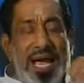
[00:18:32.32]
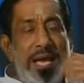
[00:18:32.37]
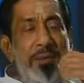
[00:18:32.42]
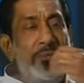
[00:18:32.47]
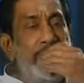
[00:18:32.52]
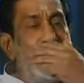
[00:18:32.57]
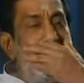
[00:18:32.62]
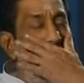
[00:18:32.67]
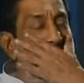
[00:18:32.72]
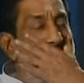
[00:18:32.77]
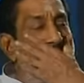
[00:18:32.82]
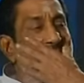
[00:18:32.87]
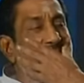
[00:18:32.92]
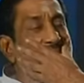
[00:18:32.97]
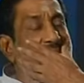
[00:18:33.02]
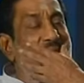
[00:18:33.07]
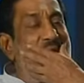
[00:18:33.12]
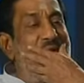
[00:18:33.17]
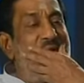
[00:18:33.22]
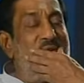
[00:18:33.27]
I'm doing
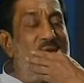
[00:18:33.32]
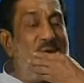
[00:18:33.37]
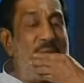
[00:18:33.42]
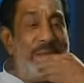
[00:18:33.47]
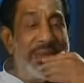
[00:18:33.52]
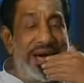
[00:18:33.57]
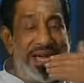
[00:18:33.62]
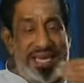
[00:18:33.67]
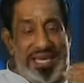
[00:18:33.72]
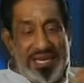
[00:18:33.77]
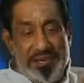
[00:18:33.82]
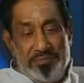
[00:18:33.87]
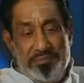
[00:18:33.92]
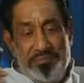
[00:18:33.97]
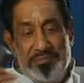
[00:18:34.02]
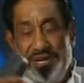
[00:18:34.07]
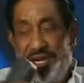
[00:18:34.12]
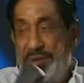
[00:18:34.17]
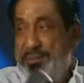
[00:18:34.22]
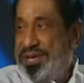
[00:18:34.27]
according to my
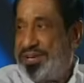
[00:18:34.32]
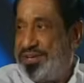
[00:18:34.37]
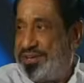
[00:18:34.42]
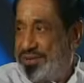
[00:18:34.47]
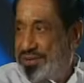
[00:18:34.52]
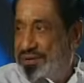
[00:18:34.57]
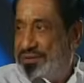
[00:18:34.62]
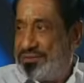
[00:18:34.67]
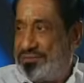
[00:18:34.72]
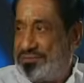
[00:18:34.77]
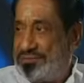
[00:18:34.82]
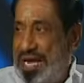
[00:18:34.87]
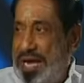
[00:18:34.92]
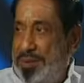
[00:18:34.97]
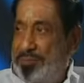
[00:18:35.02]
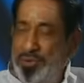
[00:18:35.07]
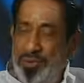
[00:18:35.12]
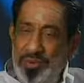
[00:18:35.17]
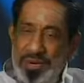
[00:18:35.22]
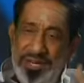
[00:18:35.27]
limit, you know.
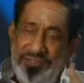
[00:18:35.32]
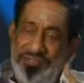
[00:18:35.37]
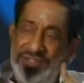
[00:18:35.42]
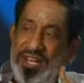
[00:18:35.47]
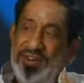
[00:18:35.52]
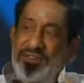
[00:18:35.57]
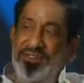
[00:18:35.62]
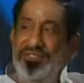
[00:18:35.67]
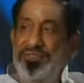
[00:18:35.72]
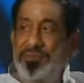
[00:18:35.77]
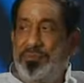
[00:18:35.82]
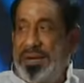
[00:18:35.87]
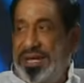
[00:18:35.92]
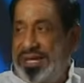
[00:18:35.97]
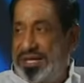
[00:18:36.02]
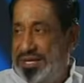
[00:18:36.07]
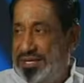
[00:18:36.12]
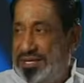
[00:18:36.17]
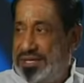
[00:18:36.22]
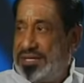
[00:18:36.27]
I'm doing service in my
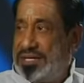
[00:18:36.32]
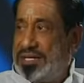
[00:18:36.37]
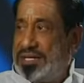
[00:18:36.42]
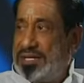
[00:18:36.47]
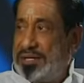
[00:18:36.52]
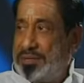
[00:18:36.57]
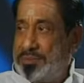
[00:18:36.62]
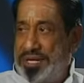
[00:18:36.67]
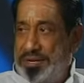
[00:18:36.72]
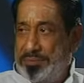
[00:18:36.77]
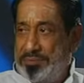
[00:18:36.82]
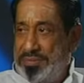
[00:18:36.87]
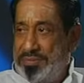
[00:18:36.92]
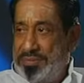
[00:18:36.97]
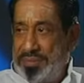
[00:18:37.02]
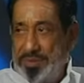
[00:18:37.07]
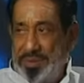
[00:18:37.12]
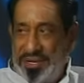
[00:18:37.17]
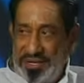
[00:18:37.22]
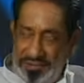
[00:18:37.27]

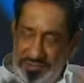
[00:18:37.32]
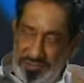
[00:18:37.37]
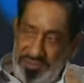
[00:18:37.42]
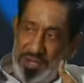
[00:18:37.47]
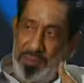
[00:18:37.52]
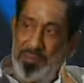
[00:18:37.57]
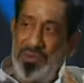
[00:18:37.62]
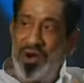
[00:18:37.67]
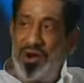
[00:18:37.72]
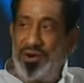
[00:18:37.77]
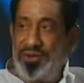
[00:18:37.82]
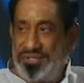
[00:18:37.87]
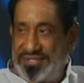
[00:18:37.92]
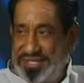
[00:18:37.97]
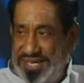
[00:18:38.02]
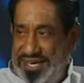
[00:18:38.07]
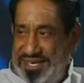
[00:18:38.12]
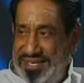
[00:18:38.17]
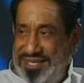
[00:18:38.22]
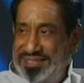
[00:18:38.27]
Tamil Nadu
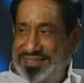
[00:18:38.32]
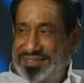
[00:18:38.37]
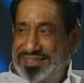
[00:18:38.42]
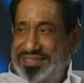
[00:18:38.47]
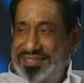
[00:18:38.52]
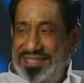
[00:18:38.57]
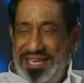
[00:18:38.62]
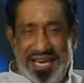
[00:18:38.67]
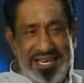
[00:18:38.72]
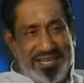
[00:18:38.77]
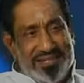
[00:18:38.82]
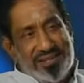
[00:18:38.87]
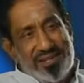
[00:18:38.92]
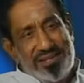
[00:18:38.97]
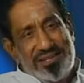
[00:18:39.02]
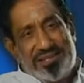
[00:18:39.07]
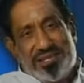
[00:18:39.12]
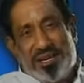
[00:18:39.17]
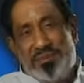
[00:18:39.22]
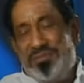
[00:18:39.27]
state. I
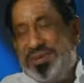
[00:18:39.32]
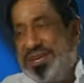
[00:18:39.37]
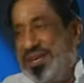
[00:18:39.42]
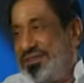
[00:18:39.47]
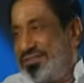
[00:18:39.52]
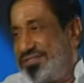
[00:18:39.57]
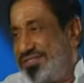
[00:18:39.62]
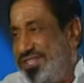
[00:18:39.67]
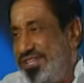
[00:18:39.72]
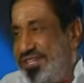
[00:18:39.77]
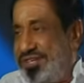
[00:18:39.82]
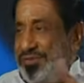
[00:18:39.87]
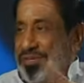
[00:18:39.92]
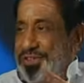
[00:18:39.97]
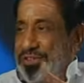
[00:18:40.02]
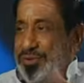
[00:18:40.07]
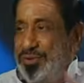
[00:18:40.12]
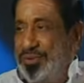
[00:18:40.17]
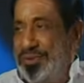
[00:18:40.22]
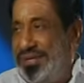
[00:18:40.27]
can't come here, sit
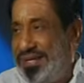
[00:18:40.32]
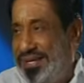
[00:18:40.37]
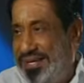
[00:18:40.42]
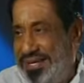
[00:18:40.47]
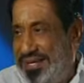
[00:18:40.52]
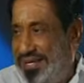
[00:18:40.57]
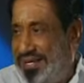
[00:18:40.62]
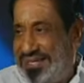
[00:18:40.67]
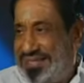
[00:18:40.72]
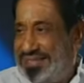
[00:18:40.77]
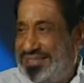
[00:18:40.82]
with you in Delhi.